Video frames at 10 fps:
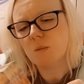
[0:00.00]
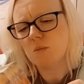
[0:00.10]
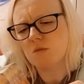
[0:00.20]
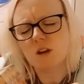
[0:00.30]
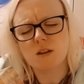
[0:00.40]

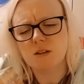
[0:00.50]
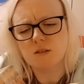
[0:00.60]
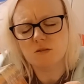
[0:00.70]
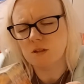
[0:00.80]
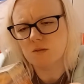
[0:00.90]
Berating
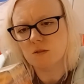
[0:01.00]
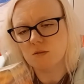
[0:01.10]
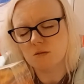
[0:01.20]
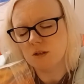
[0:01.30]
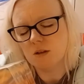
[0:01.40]
yourself,
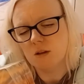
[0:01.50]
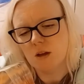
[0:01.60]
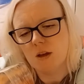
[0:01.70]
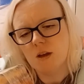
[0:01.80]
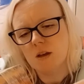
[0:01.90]
sorry.
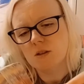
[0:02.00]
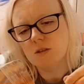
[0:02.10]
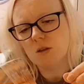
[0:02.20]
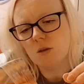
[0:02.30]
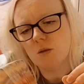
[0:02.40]

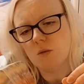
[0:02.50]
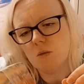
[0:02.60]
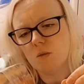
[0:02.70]
So